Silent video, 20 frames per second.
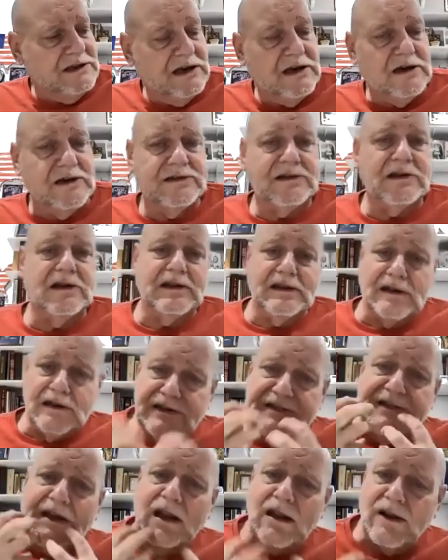that are sitting
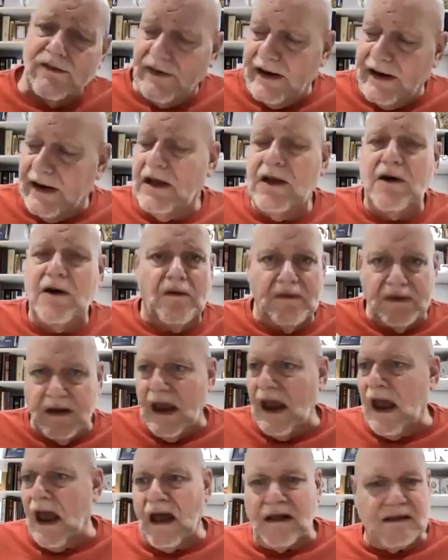there salivating going,
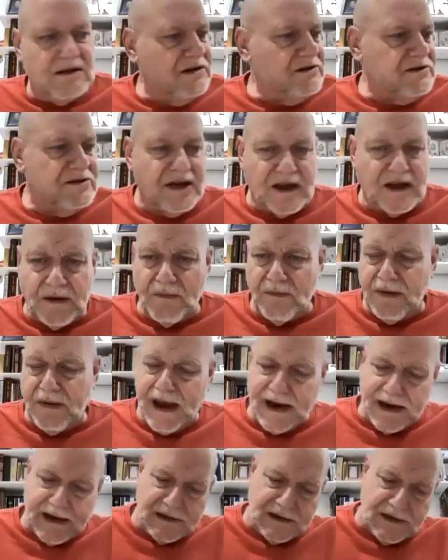yeah, let's get them
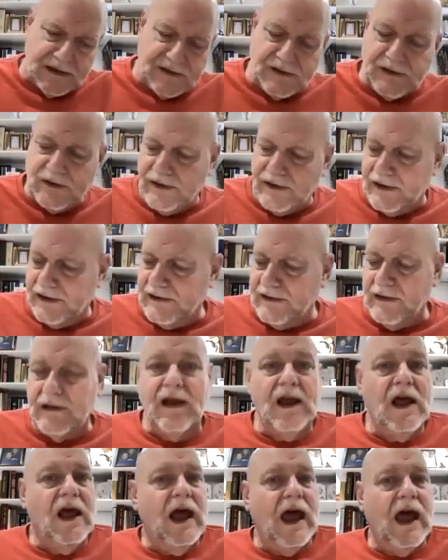back and let's do this.
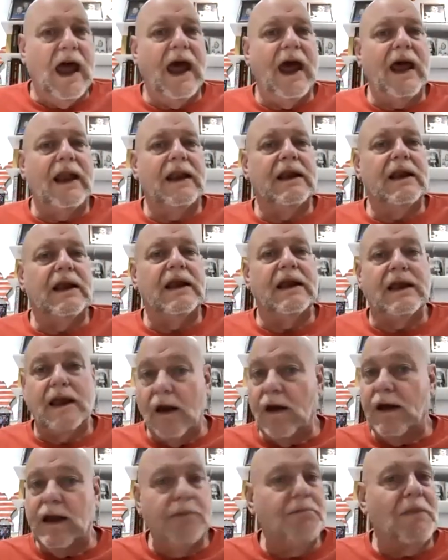And
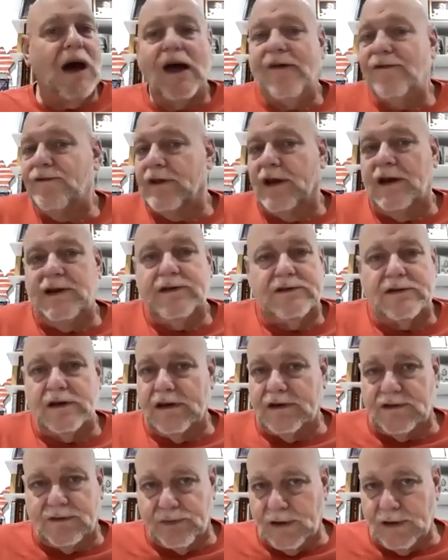you know, in my flesh,
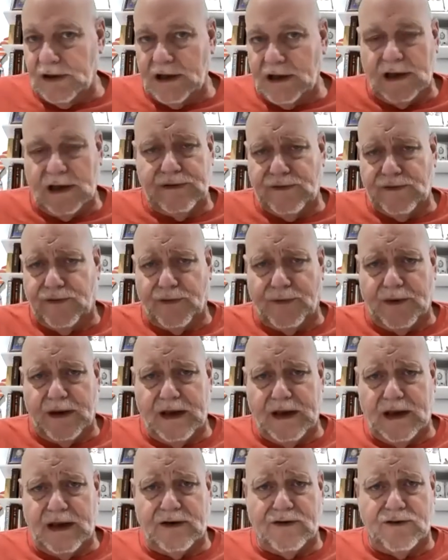it's really easy for
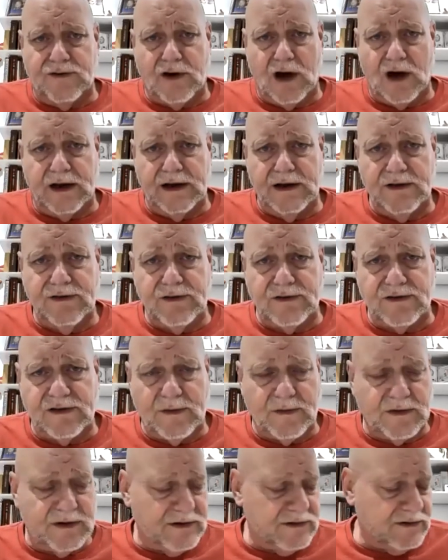me to get drawn into
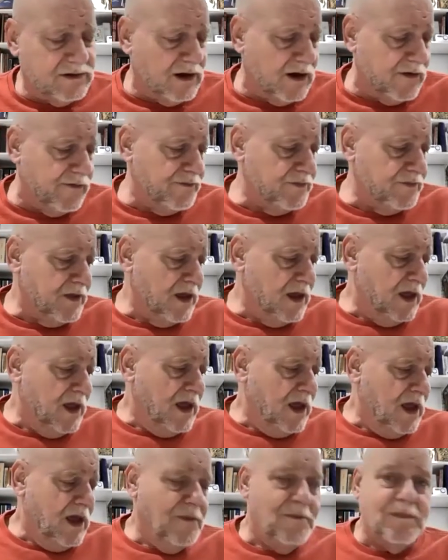some of this stuff.
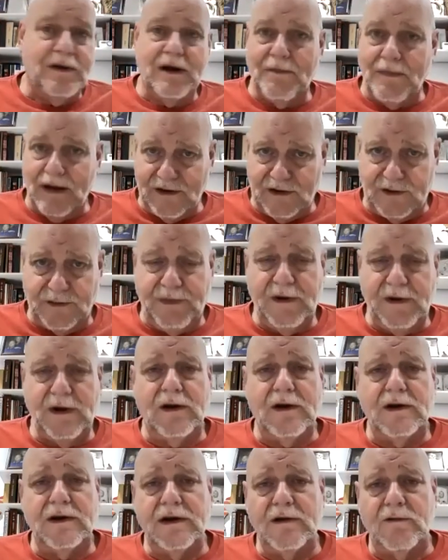But in my
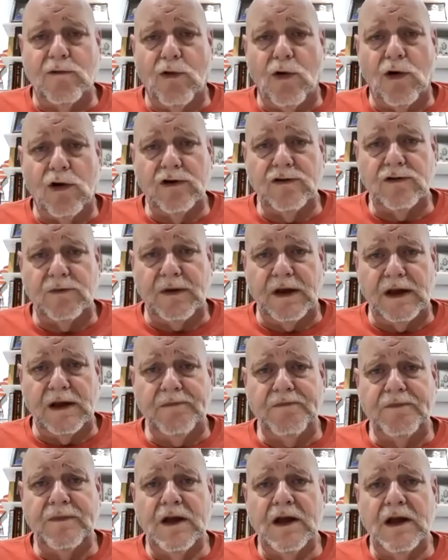spirit, it warns
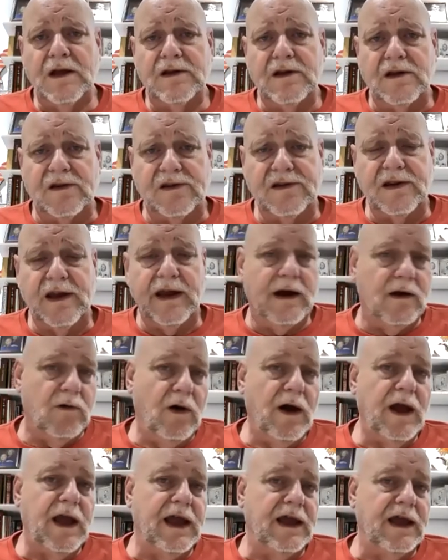me to stay
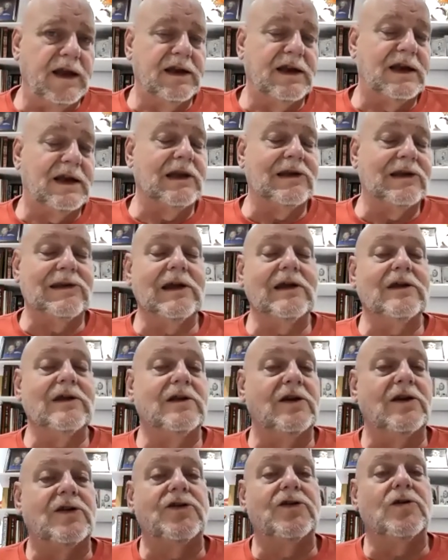away and to
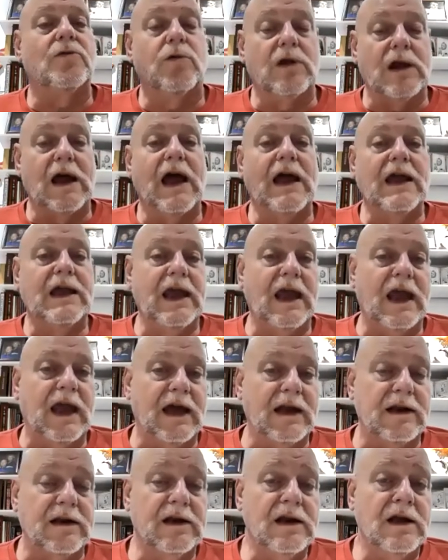continue to do what I
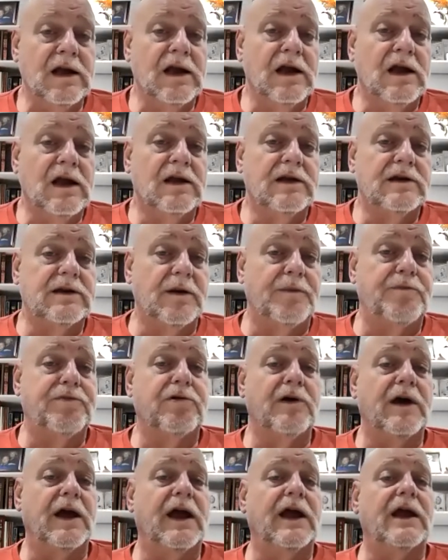can to
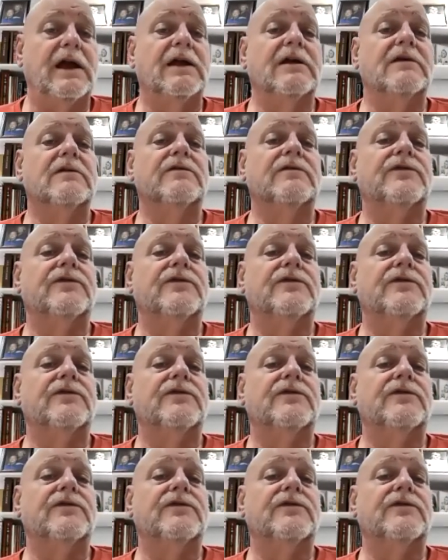pray